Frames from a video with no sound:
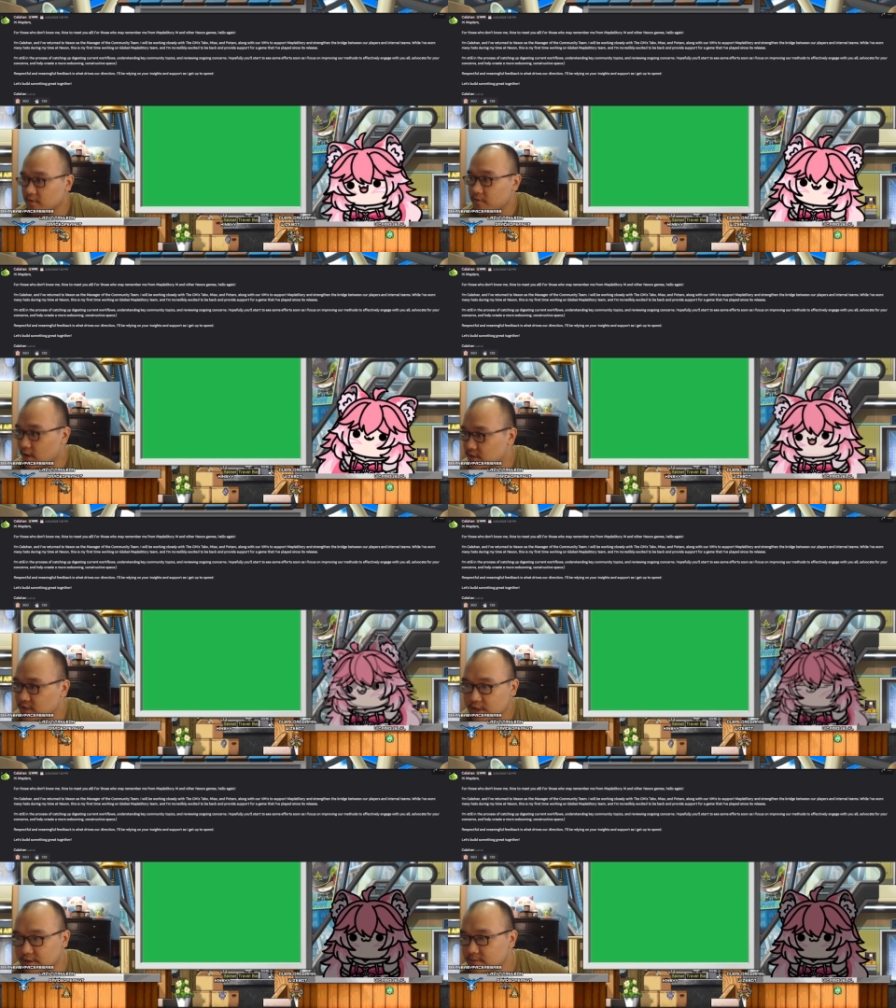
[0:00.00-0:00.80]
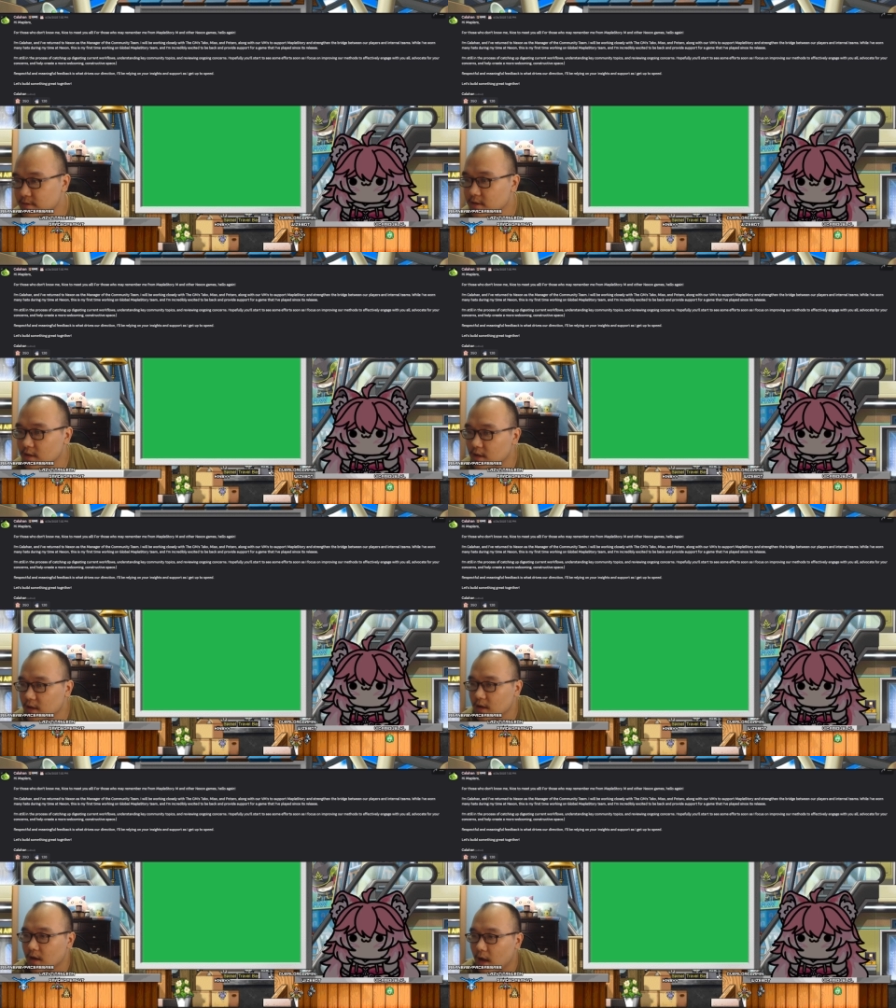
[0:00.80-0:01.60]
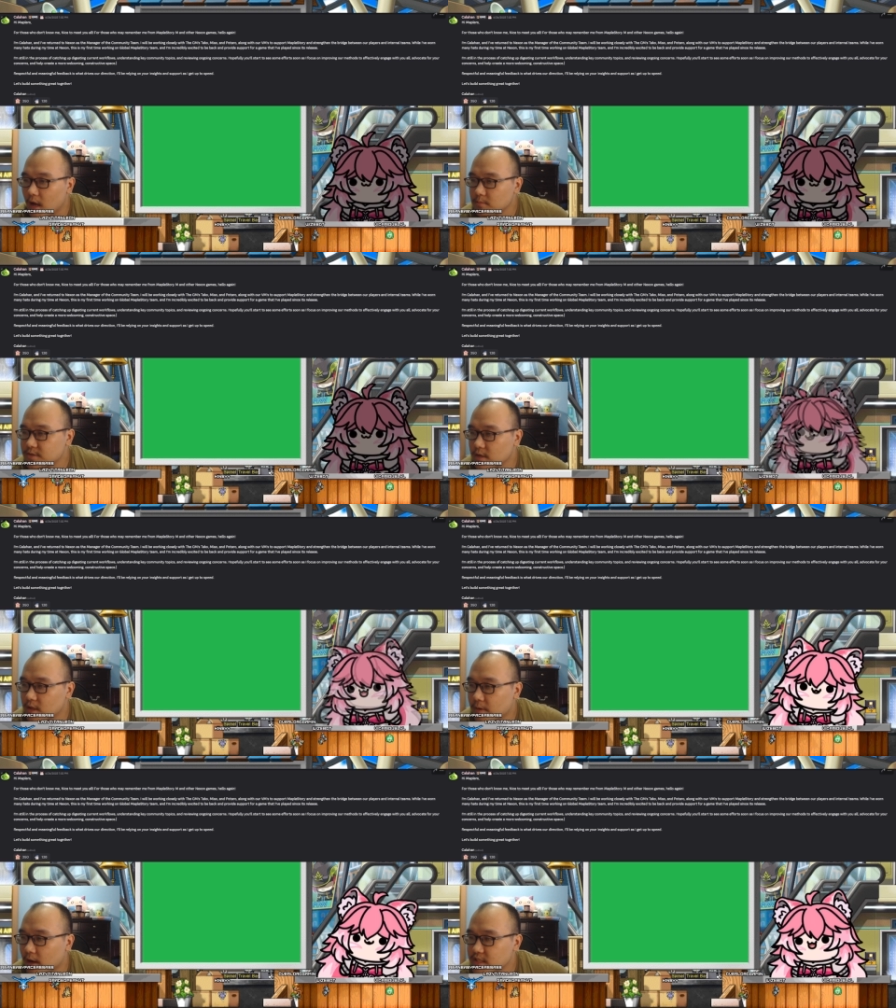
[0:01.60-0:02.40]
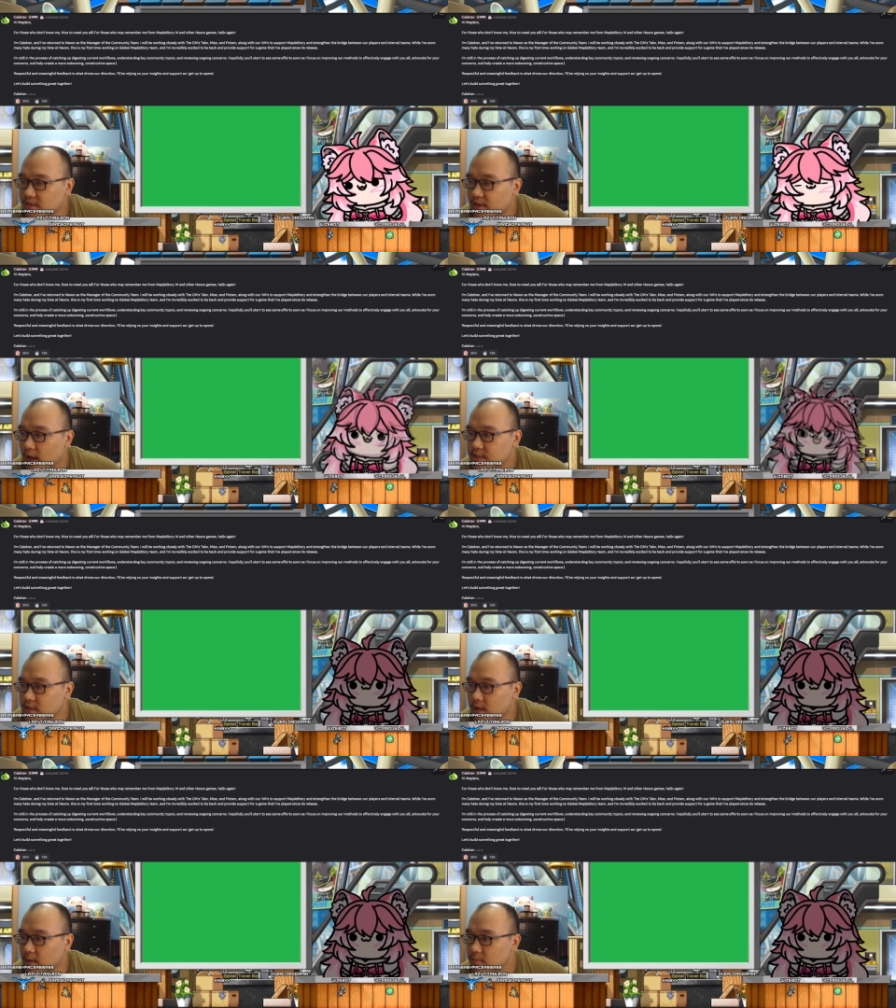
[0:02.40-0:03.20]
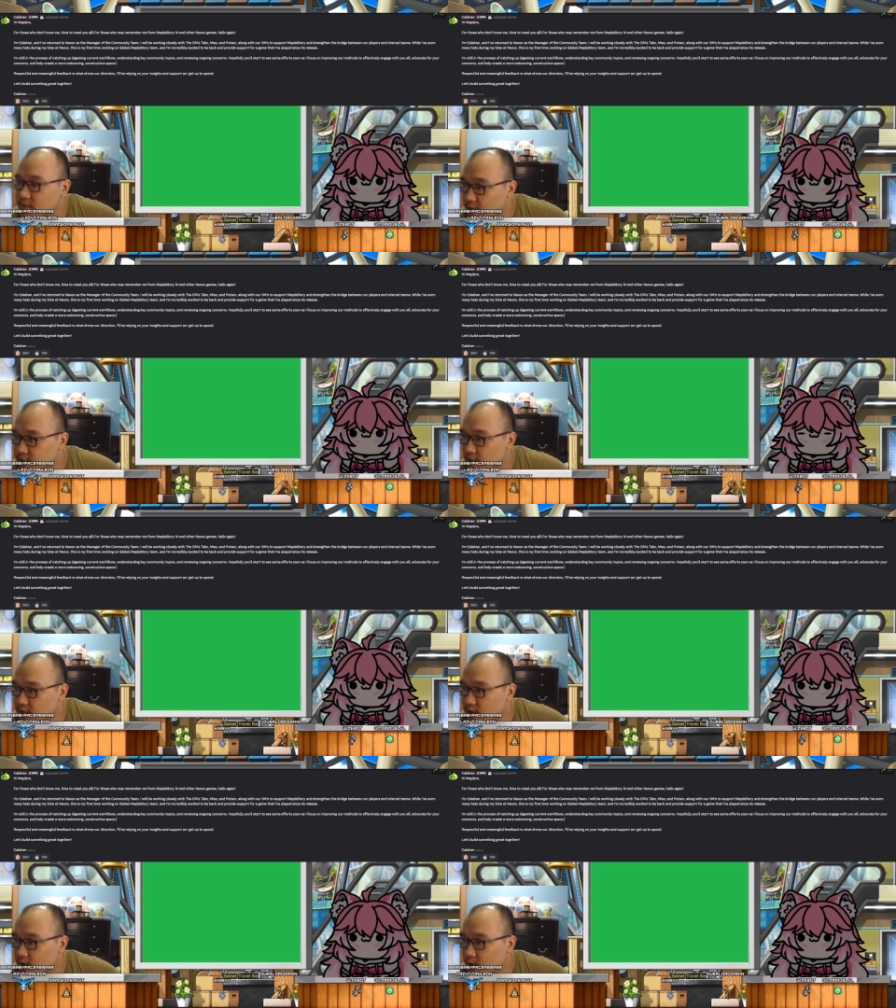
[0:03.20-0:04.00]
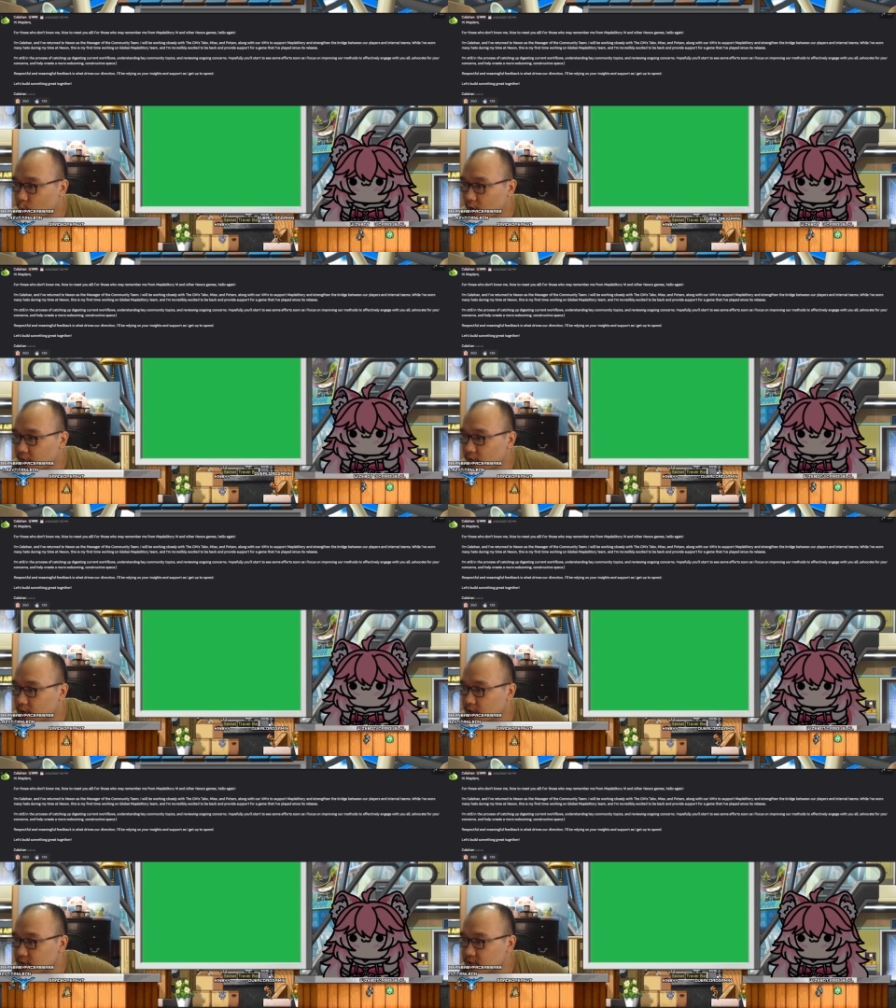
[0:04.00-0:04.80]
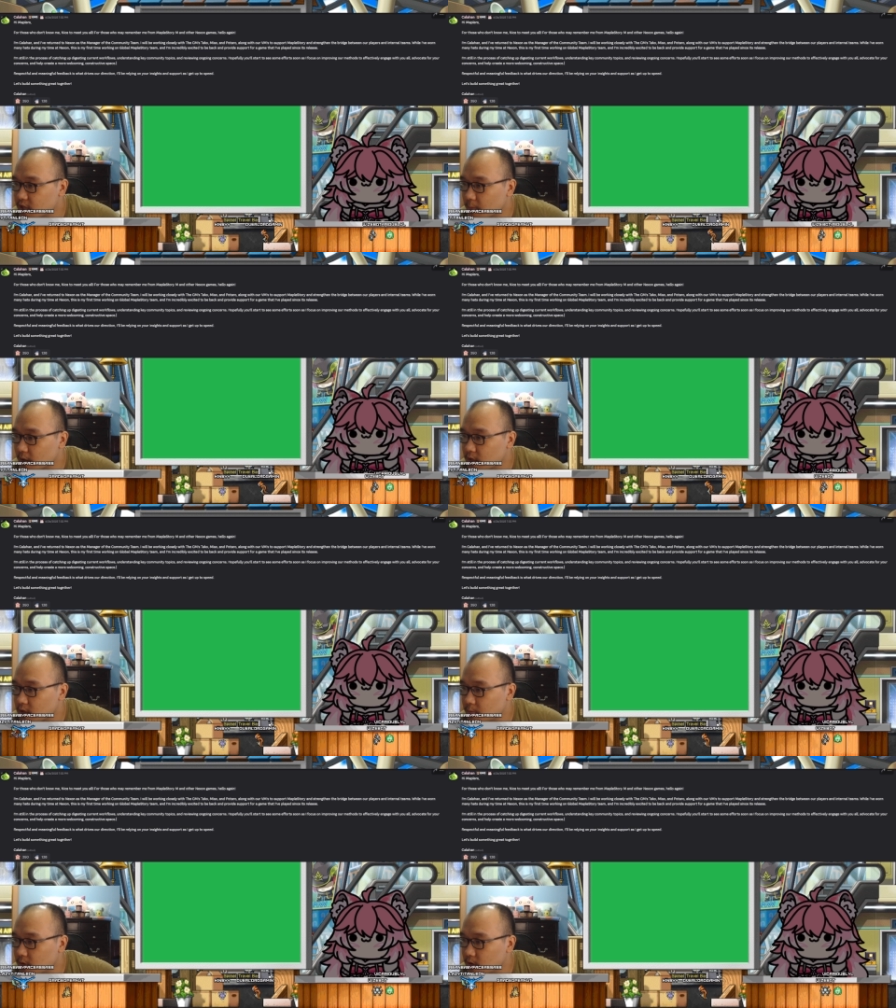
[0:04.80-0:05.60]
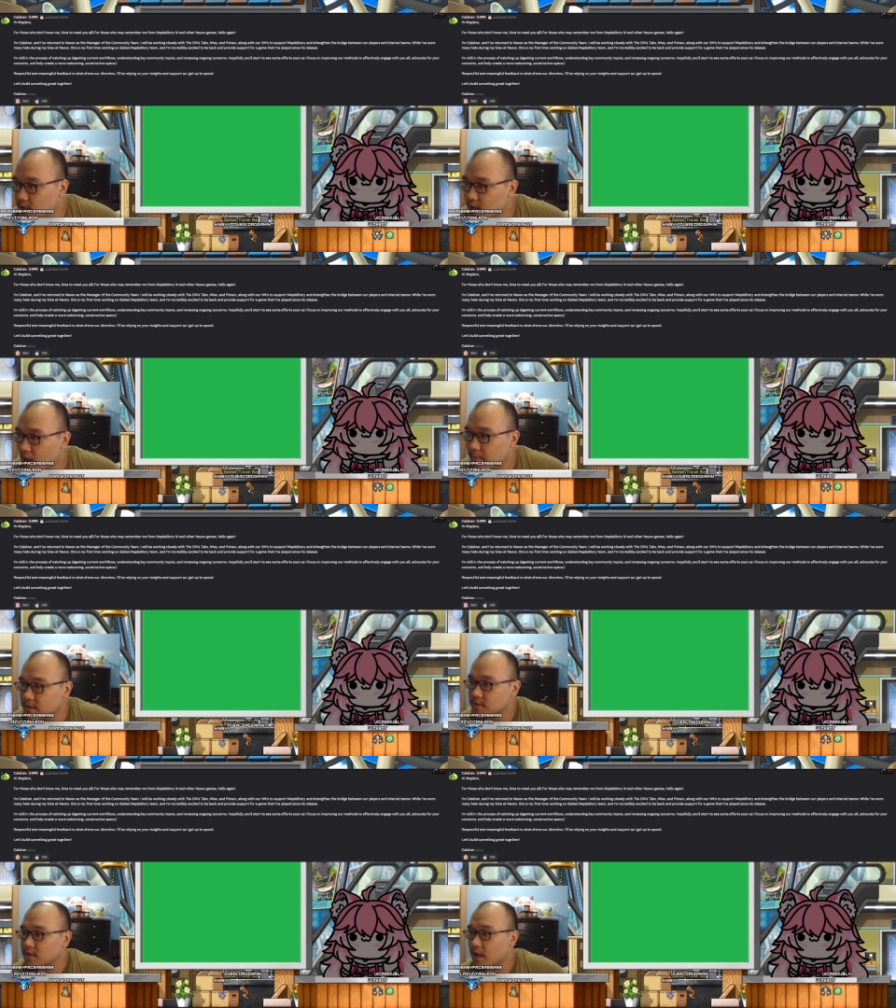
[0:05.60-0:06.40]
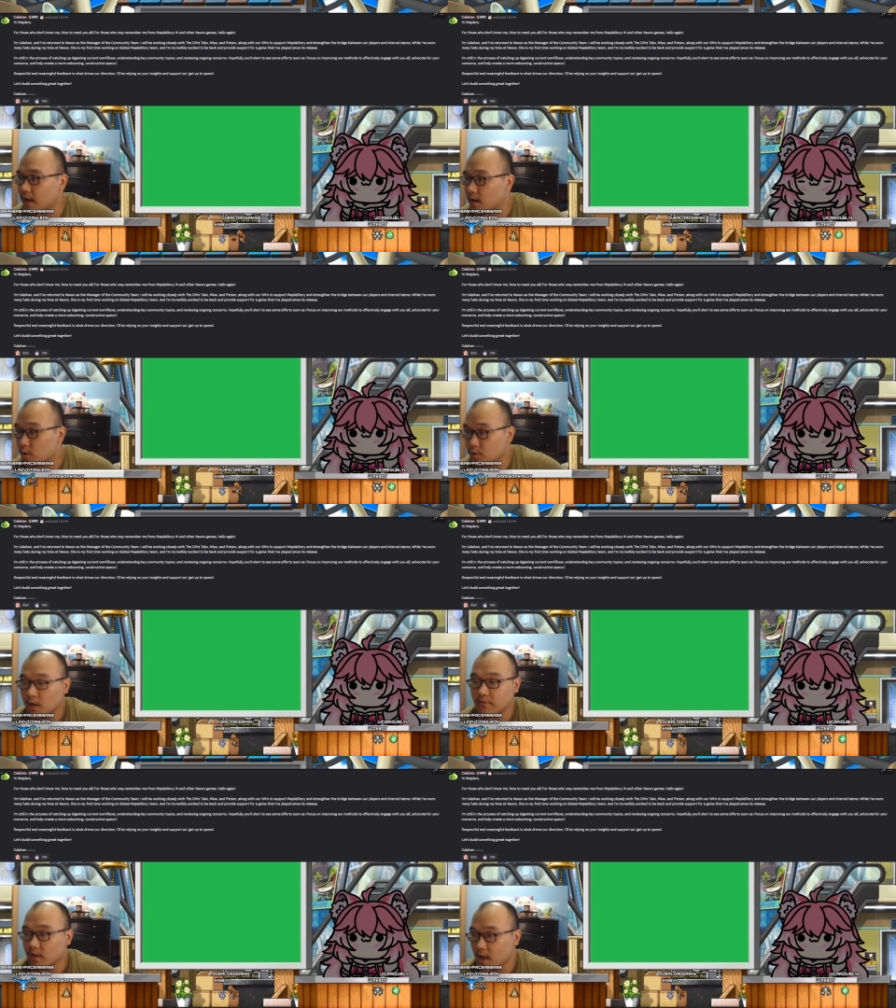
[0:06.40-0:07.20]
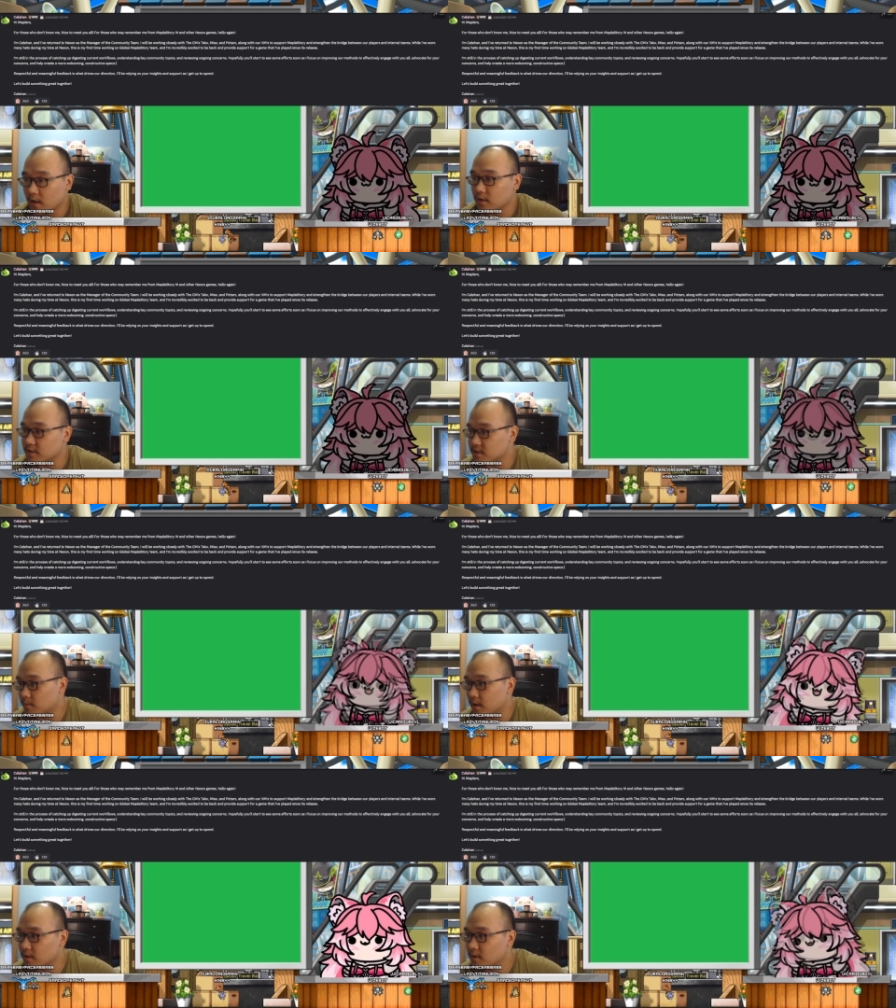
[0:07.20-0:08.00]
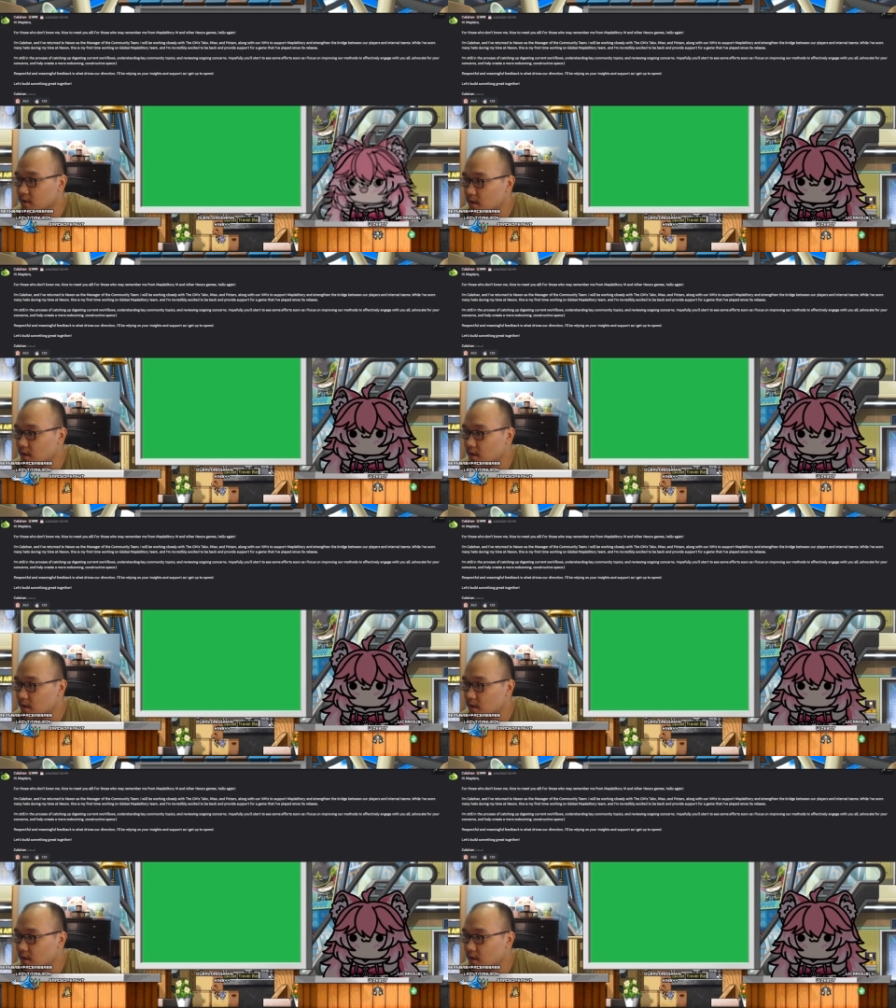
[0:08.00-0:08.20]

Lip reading: Fellow senior. I'm still in the process of catching up, digesting current workflows, understanding my key community topics, and oh, you're gonna have a long list there, buddy,